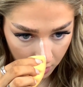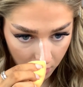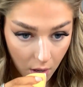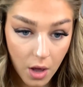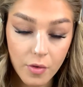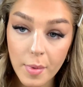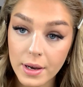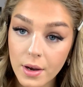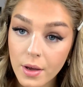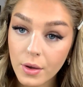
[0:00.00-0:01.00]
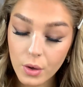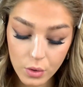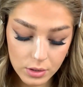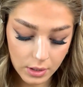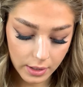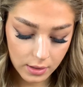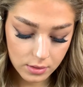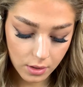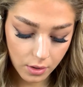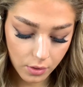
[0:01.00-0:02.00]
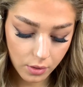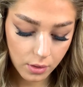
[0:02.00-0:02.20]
over my nose like so.